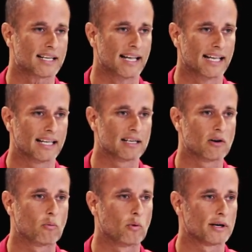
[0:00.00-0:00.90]

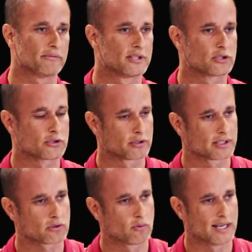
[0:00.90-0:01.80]
one of the
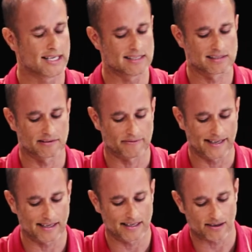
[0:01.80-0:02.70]
surest ways to
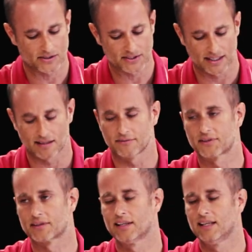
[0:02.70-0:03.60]
find
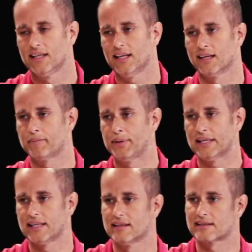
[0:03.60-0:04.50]
ourselves in a
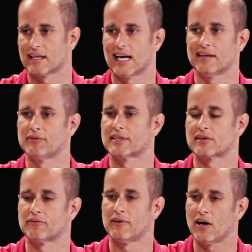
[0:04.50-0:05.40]
pit in this life is
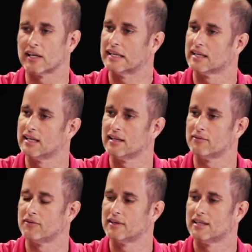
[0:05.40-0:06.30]
to fall in
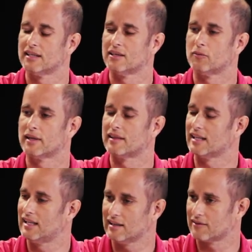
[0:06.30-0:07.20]
love with the
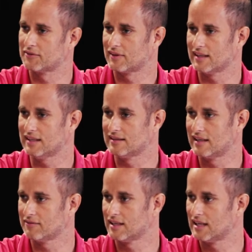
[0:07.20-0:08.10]
gifts that He's
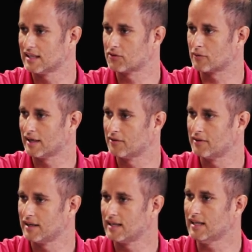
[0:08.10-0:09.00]
given us rather
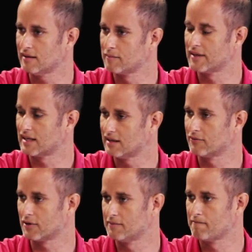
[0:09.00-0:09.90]
than Him, the giver.